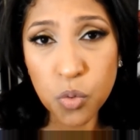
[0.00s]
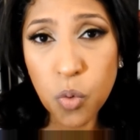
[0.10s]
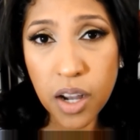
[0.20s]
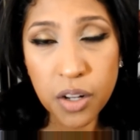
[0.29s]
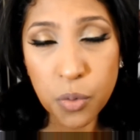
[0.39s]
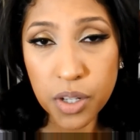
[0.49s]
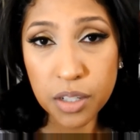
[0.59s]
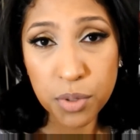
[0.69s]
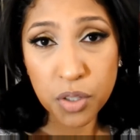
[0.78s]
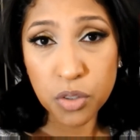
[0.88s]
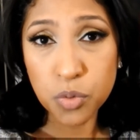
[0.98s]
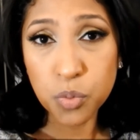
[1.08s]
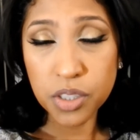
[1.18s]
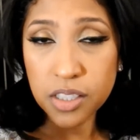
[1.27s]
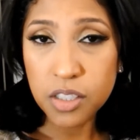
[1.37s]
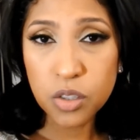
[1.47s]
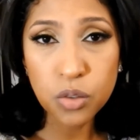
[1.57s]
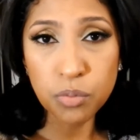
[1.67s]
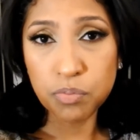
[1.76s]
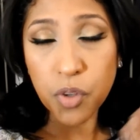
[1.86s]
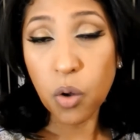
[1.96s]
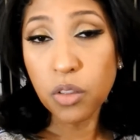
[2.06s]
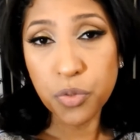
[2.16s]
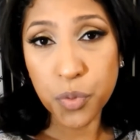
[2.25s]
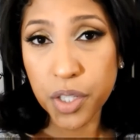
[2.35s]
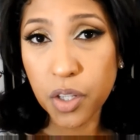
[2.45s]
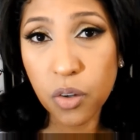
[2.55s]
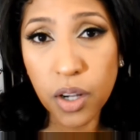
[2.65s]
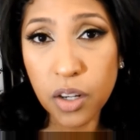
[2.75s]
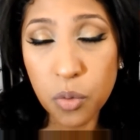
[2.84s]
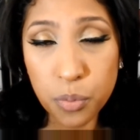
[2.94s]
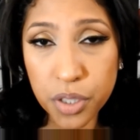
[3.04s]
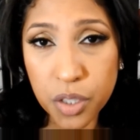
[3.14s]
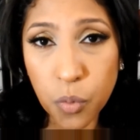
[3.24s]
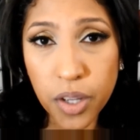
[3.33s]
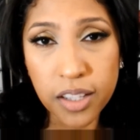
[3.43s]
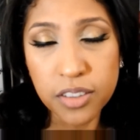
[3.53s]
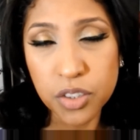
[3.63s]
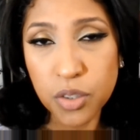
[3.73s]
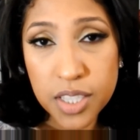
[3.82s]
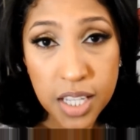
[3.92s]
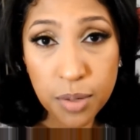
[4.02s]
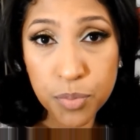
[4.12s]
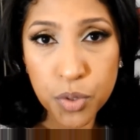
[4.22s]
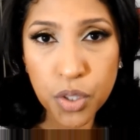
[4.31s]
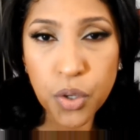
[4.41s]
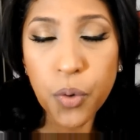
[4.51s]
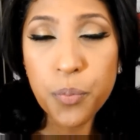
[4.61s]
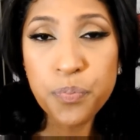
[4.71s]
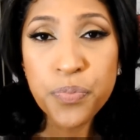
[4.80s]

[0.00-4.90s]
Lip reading: want, really, because with this look, all three go along pretty well. So it's up to you.